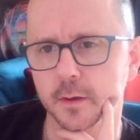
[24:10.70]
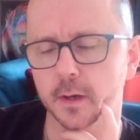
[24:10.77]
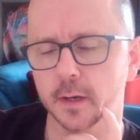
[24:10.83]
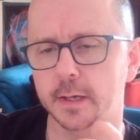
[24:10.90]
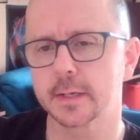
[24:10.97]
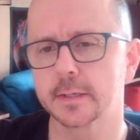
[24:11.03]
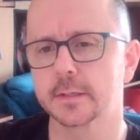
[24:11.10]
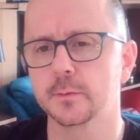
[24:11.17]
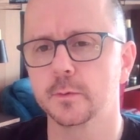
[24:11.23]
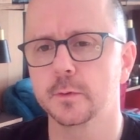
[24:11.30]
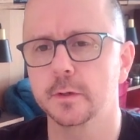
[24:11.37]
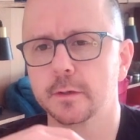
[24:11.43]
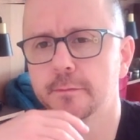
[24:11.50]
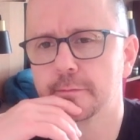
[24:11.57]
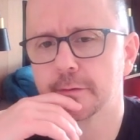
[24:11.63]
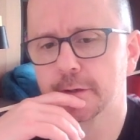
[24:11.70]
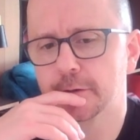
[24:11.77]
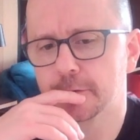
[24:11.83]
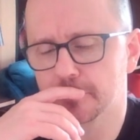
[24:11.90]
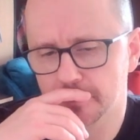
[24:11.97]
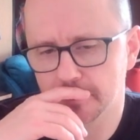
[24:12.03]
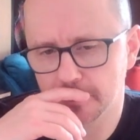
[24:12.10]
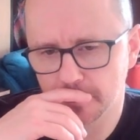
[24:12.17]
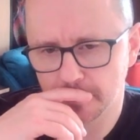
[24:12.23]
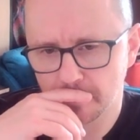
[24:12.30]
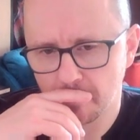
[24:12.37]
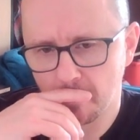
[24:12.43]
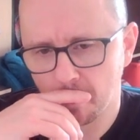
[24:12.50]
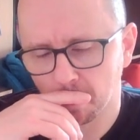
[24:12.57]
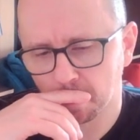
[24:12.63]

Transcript: I guess a word for groom.